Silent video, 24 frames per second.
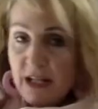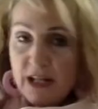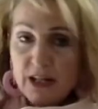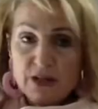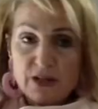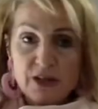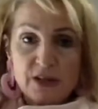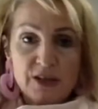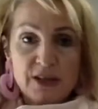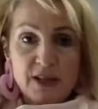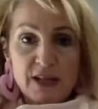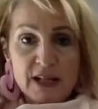how
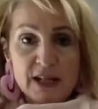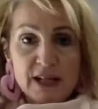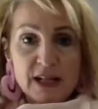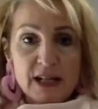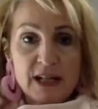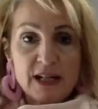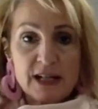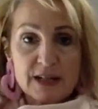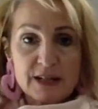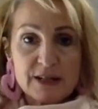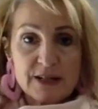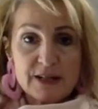to think
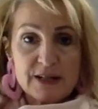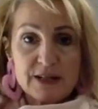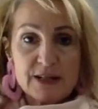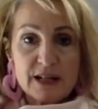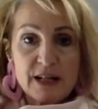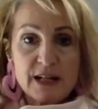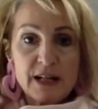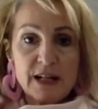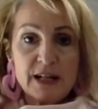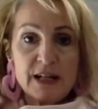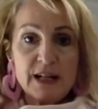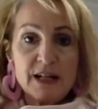like a
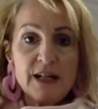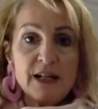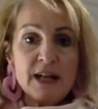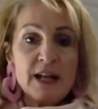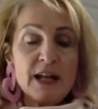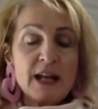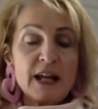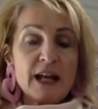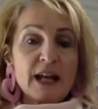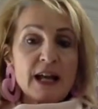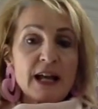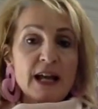designer.
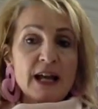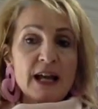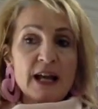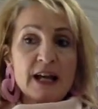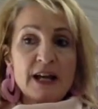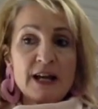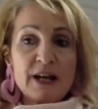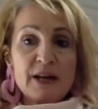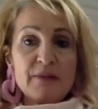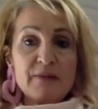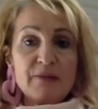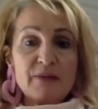
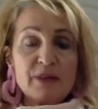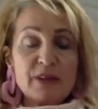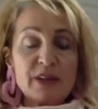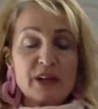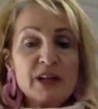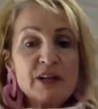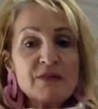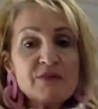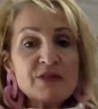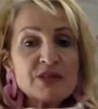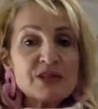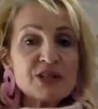They don't
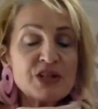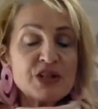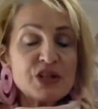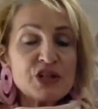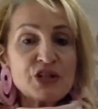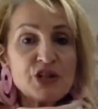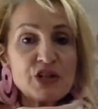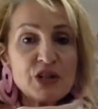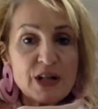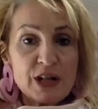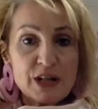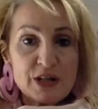even
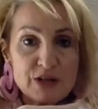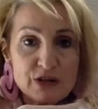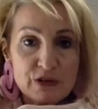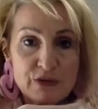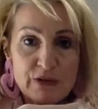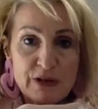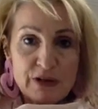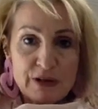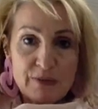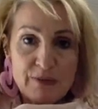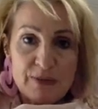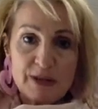teach you how to
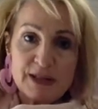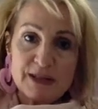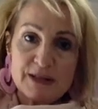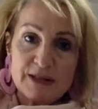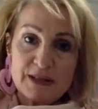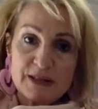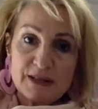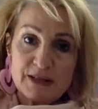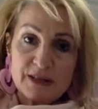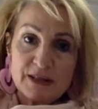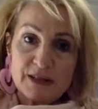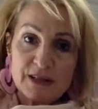run a
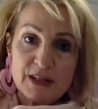business.